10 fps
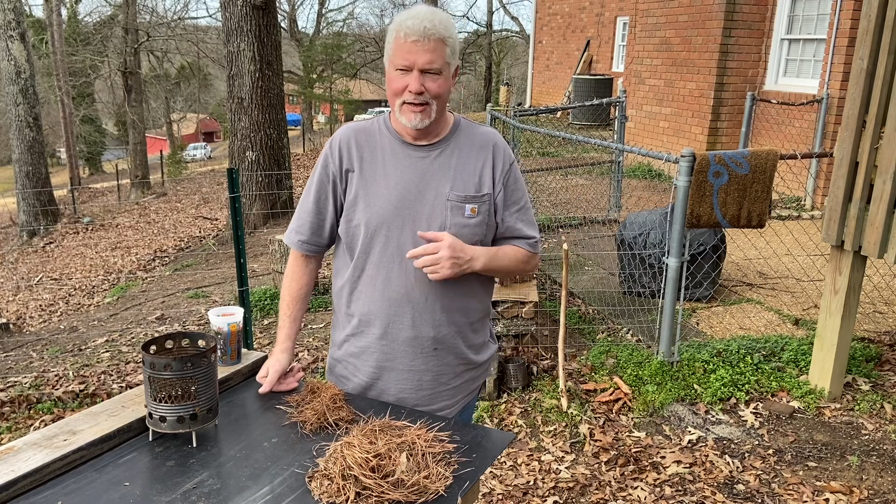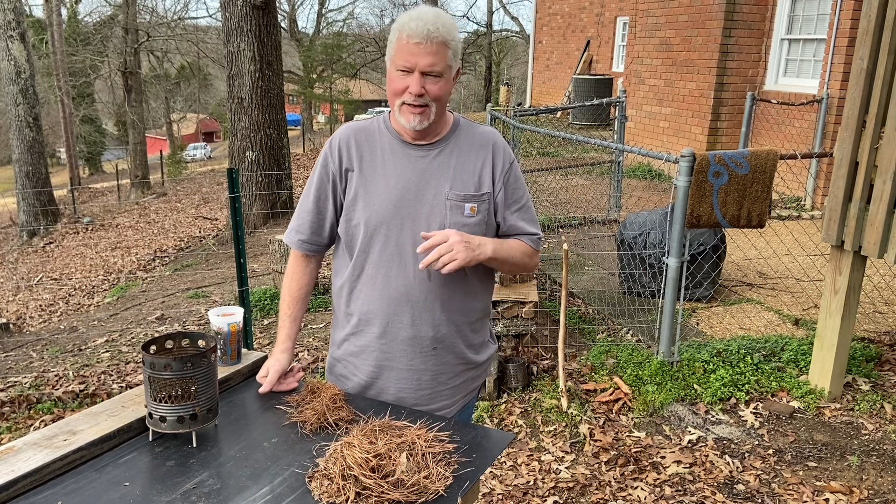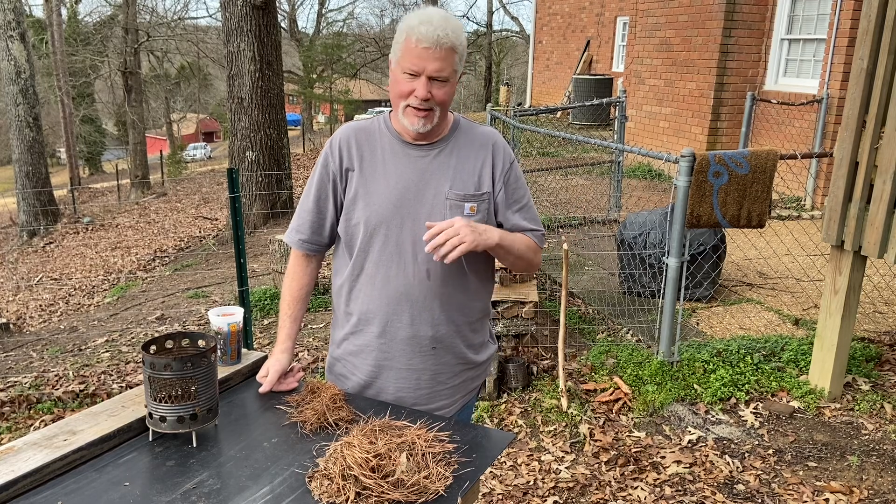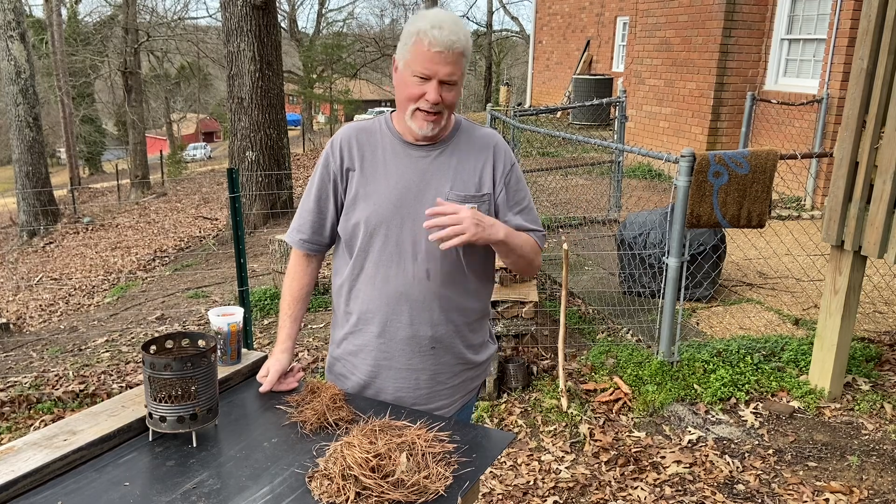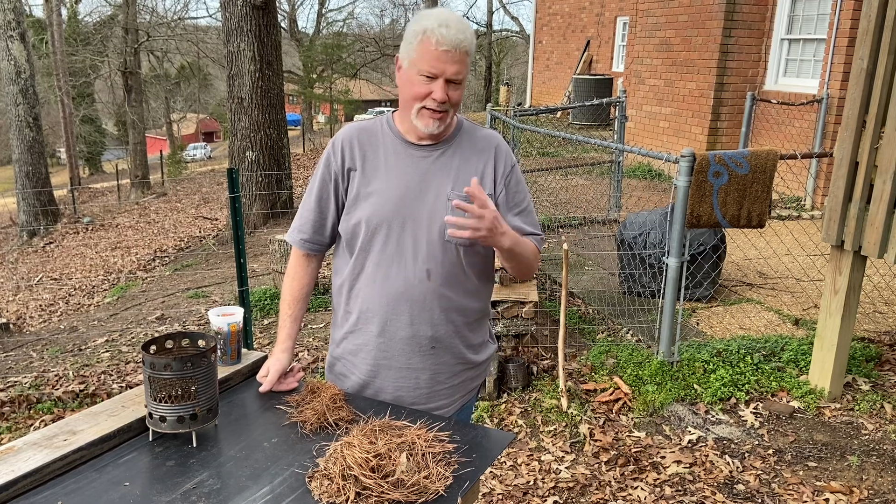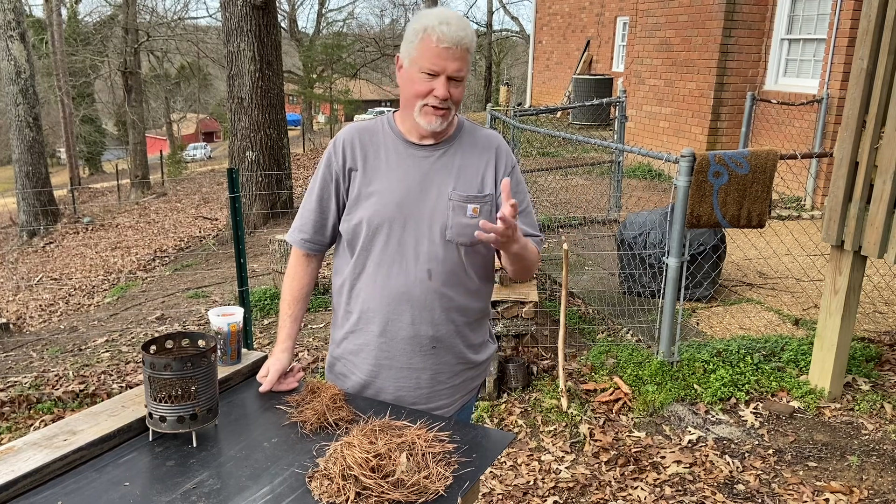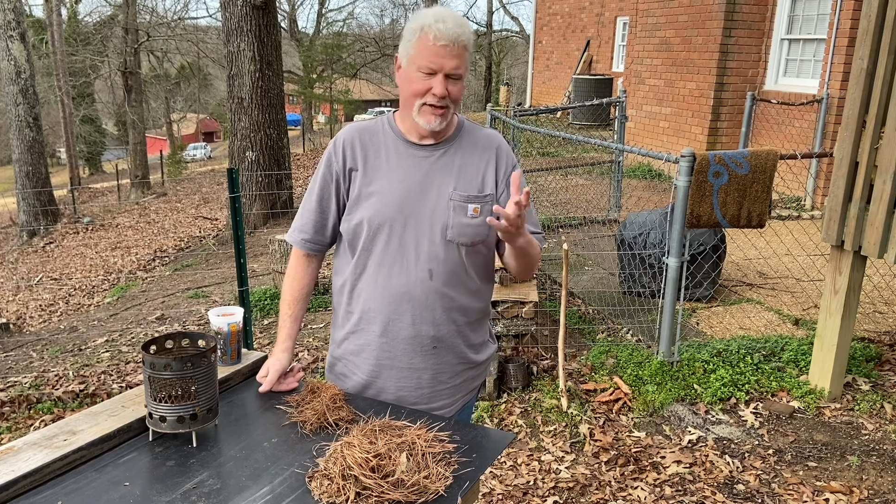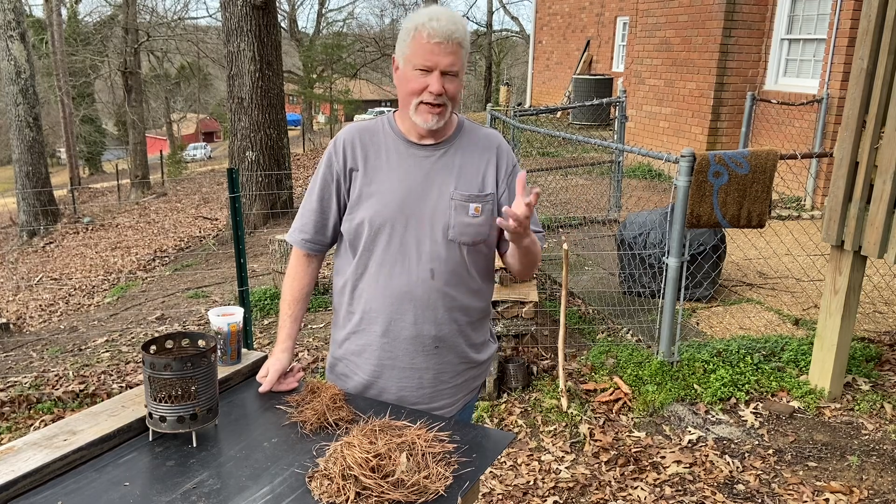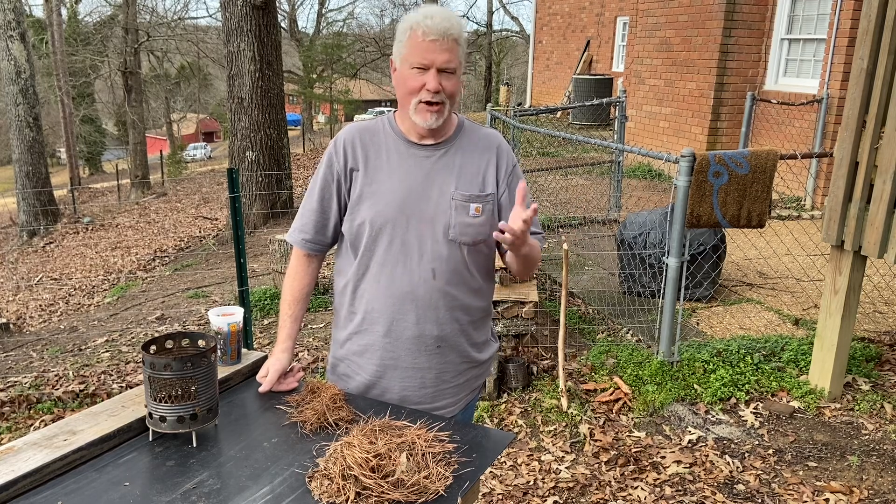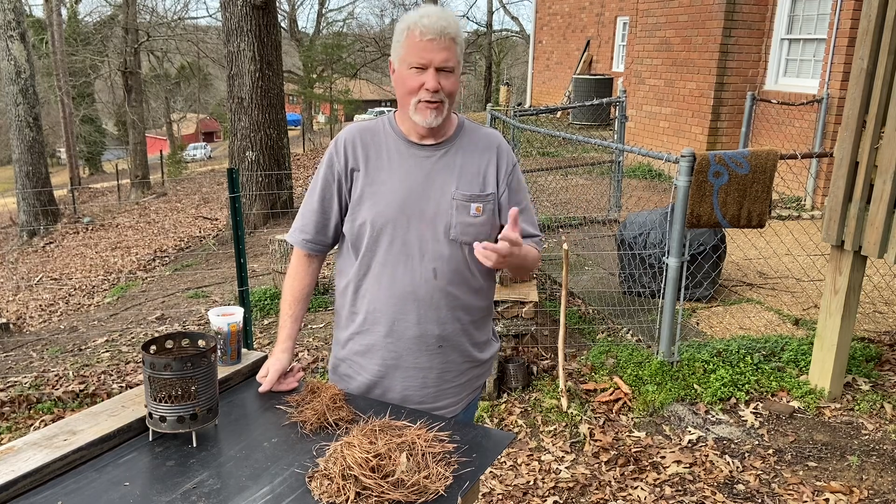The next
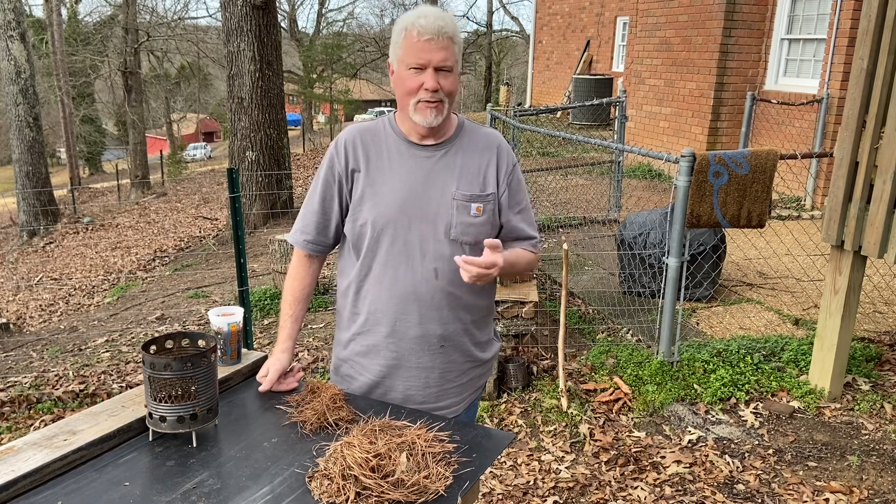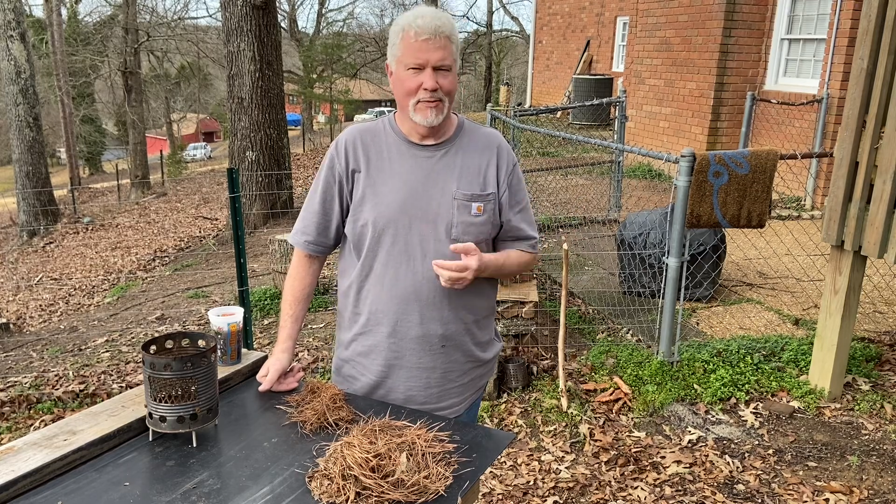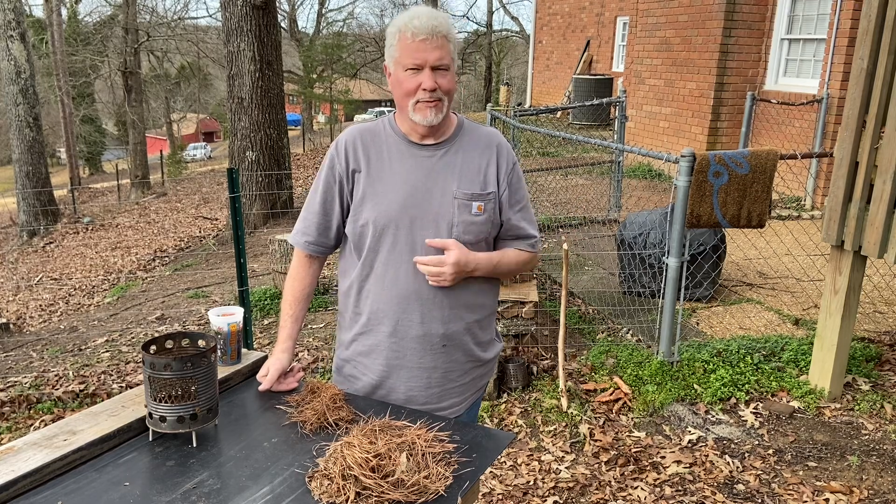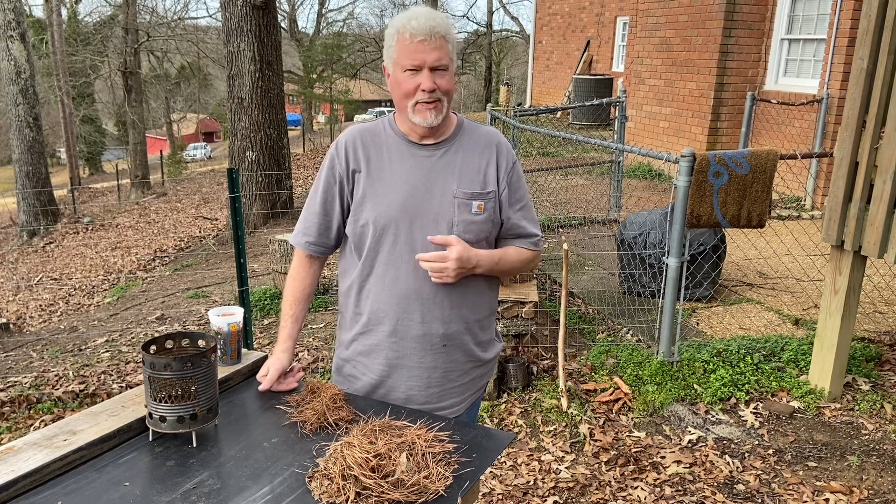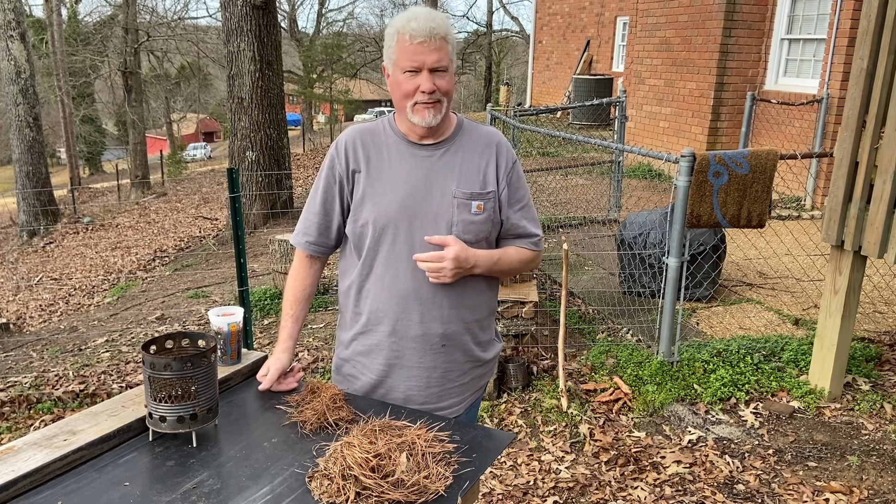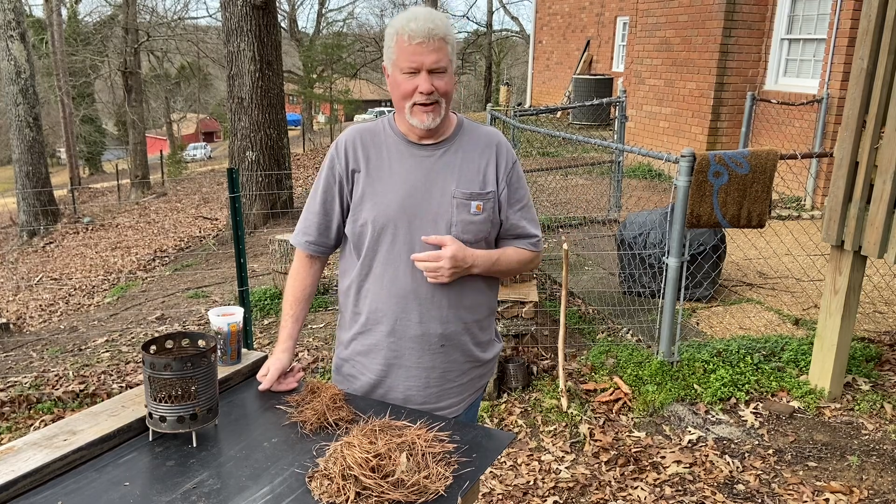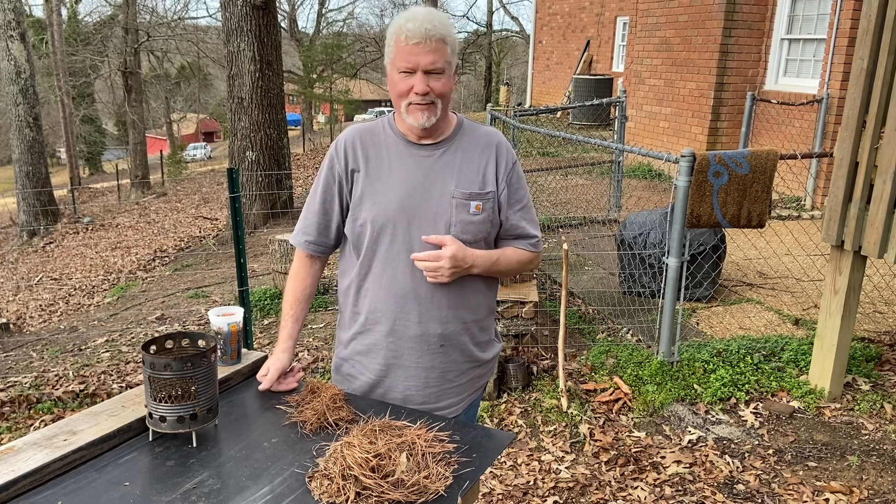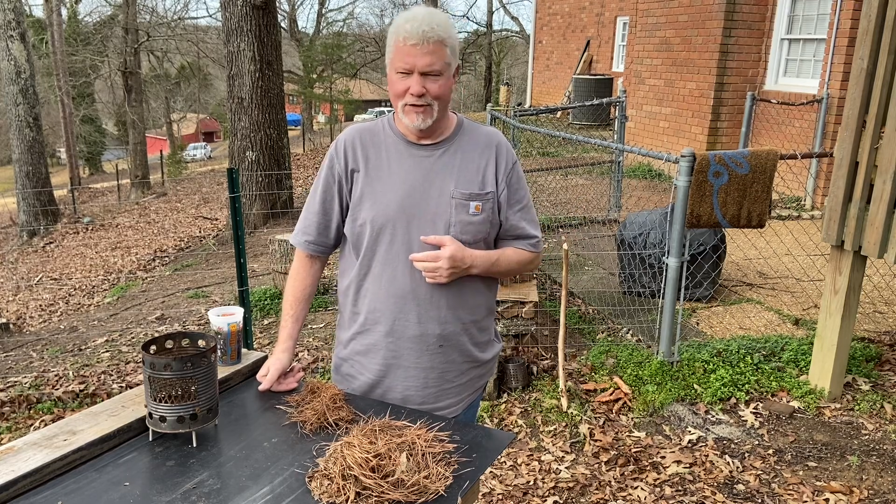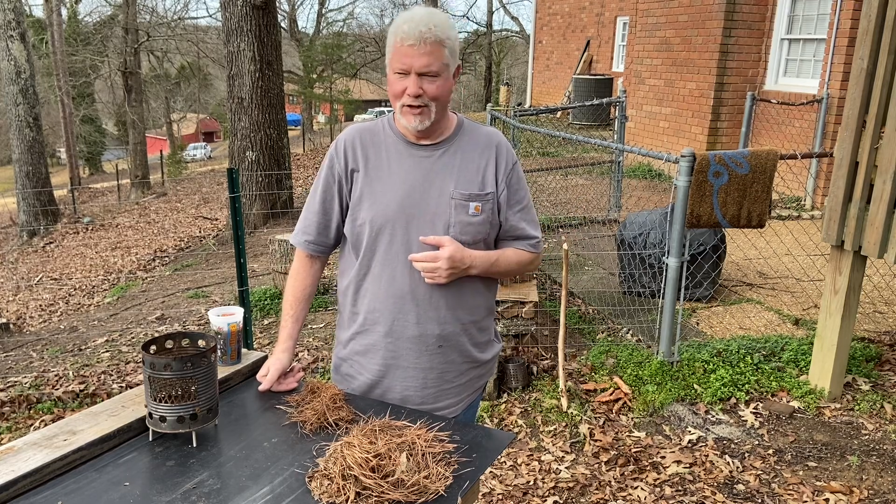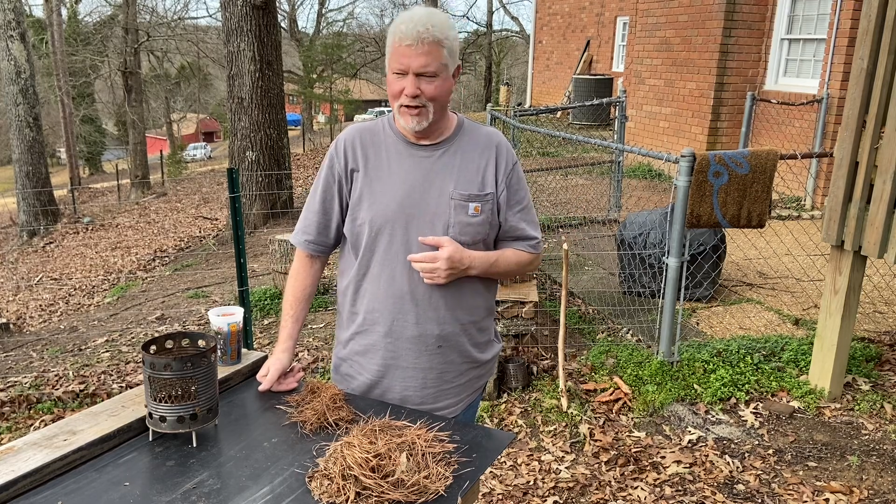city over, my favorite
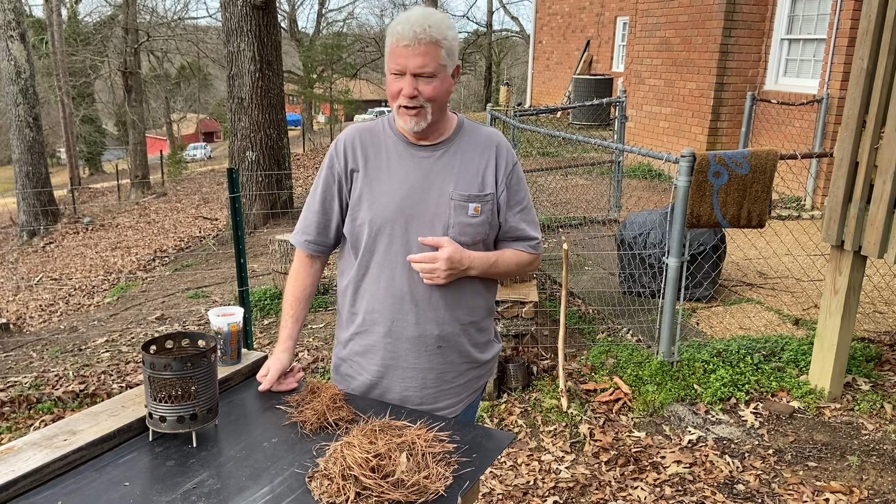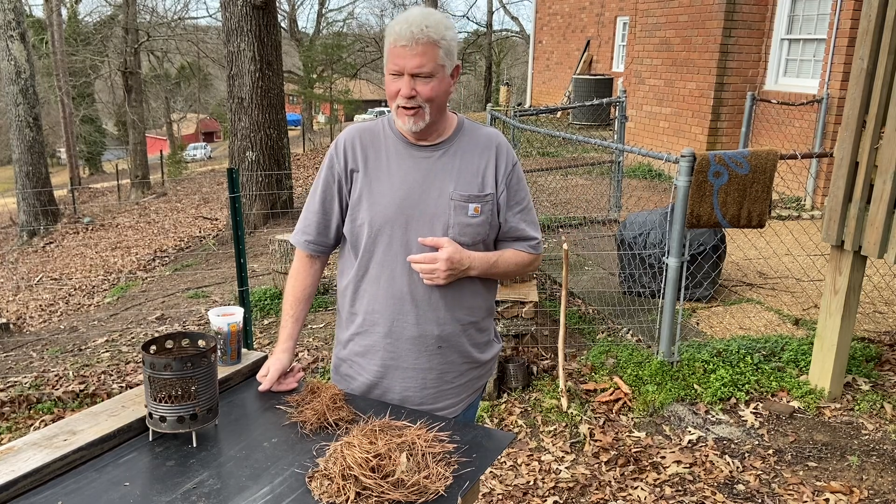junkyard